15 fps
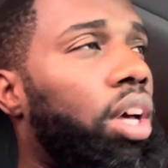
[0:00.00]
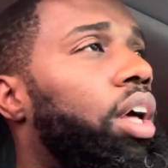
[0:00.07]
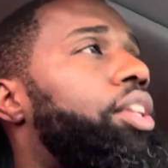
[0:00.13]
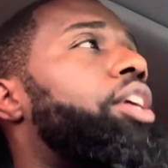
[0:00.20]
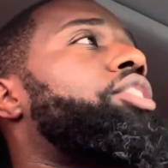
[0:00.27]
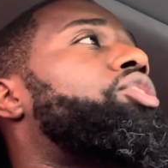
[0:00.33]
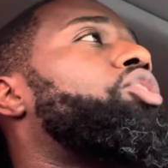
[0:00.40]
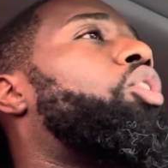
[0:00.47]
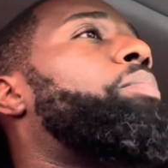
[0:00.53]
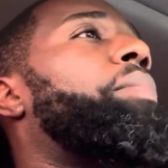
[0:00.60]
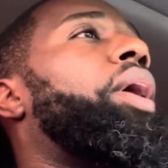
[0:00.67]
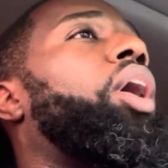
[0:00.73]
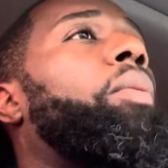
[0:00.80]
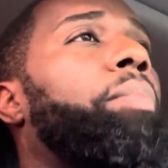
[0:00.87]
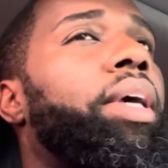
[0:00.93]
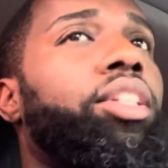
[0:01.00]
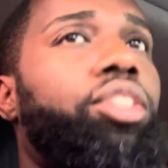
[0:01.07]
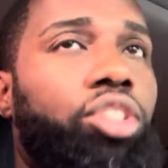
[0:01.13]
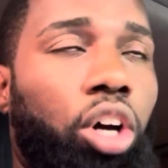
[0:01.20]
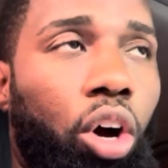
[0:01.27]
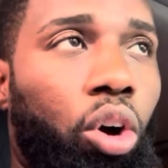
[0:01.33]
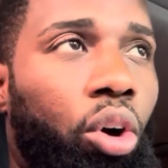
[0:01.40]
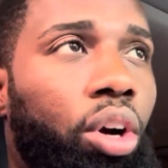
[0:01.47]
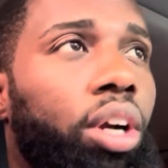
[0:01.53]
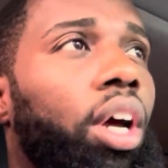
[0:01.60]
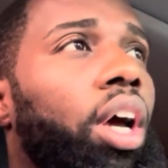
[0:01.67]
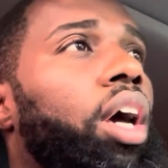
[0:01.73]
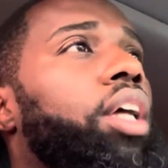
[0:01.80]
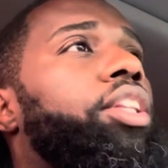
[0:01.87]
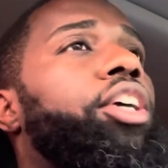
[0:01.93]
There's no male mentor.
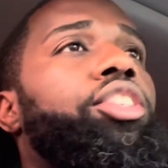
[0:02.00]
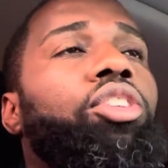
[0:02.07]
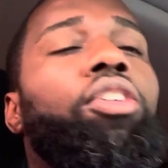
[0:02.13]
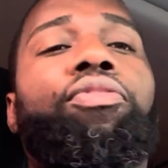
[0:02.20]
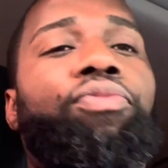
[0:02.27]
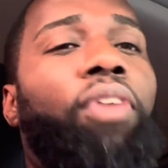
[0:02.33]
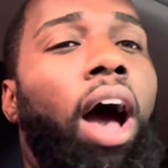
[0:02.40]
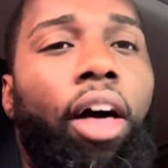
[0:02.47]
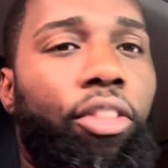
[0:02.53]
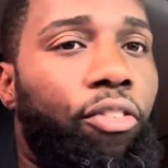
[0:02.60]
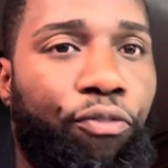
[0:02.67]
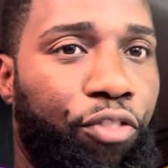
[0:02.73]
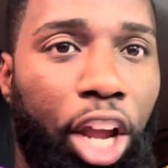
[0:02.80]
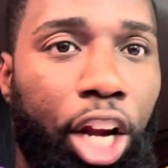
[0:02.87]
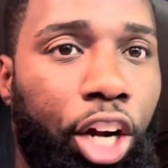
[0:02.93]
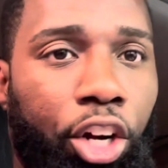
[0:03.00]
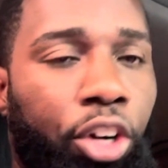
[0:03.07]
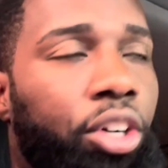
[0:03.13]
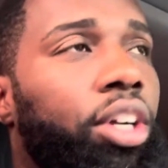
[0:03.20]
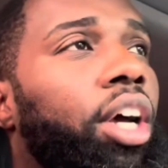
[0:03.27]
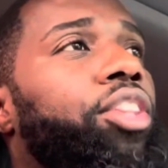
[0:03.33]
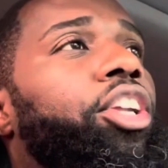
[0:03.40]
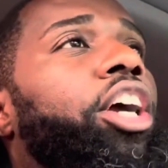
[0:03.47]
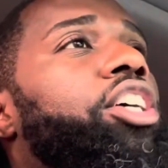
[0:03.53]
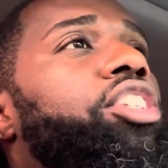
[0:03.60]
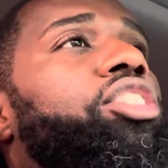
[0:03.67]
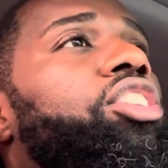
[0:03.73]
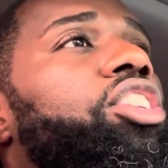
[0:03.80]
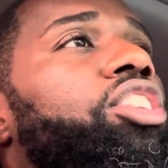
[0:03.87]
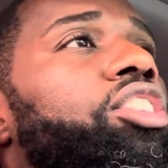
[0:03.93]
There's no father figure.
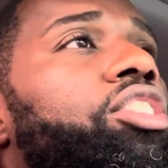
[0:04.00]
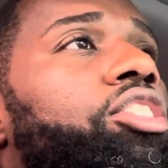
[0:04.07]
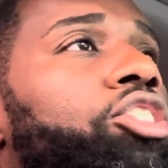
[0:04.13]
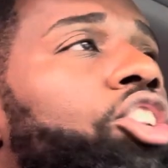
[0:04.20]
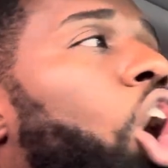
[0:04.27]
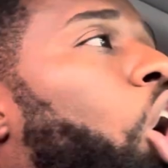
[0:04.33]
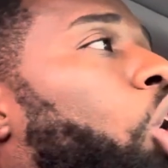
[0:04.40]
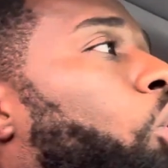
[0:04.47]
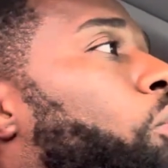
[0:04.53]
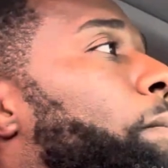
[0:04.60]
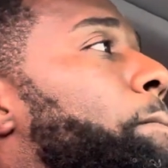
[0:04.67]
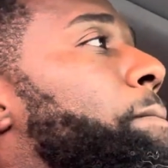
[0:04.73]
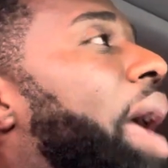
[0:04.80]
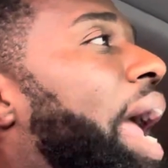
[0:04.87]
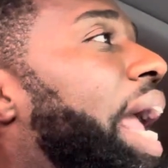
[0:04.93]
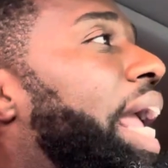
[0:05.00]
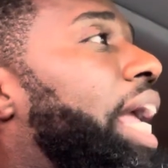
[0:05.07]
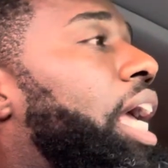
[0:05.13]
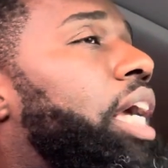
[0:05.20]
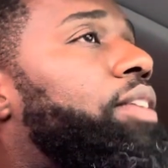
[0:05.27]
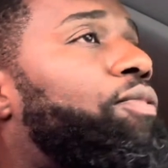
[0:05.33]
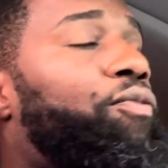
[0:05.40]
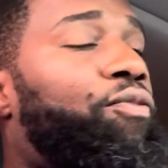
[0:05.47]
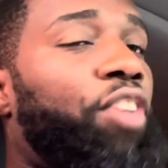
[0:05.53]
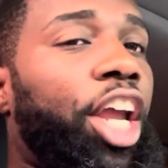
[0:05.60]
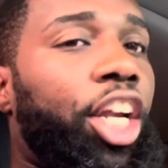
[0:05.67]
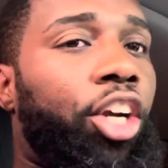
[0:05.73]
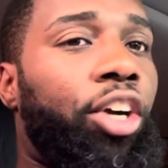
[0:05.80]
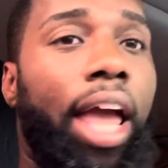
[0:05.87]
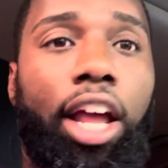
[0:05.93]
There's no man
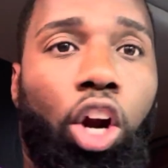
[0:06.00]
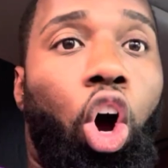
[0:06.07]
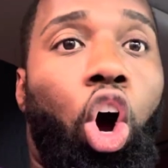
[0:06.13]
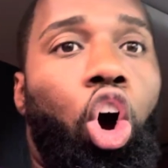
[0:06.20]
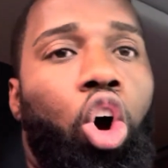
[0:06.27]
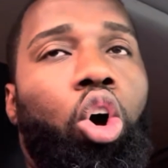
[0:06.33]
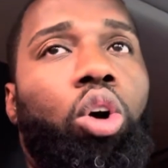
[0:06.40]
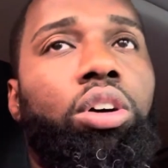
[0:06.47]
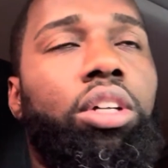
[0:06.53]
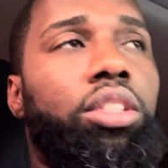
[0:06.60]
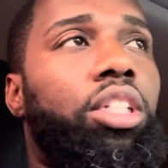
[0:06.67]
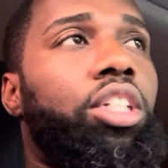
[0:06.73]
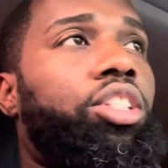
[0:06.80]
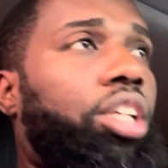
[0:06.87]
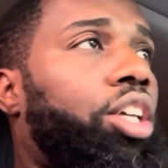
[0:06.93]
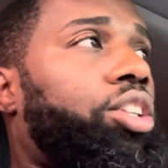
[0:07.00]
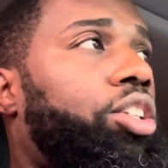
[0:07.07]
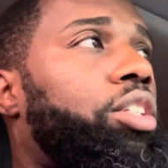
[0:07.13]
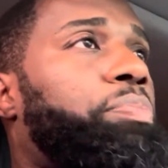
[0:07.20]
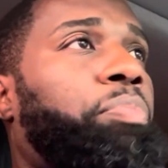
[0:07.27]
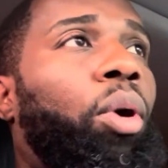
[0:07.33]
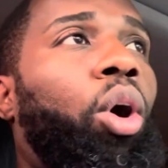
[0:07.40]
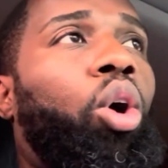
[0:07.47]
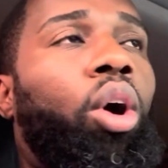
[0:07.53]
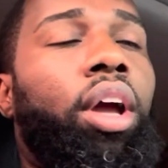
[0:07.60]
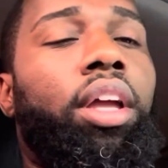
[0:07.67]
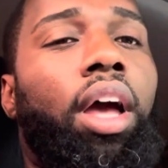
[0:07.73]
figure at all to teach this boy